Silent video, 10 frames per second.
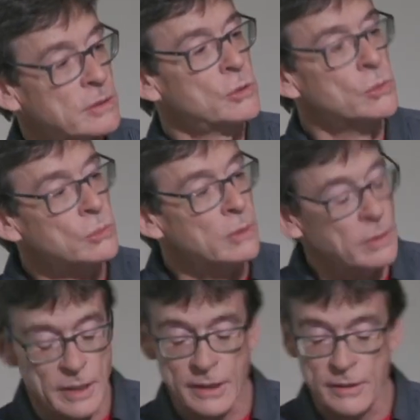cool
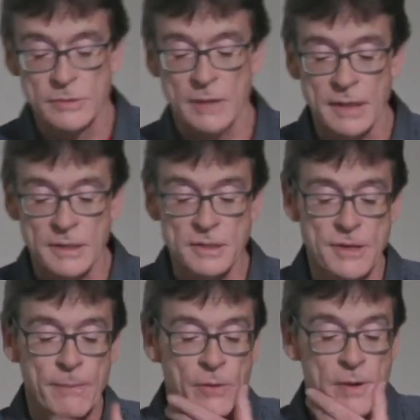and
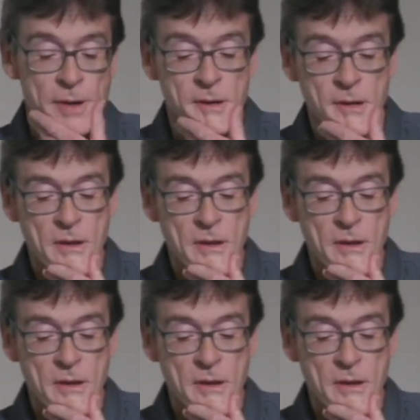contemporary.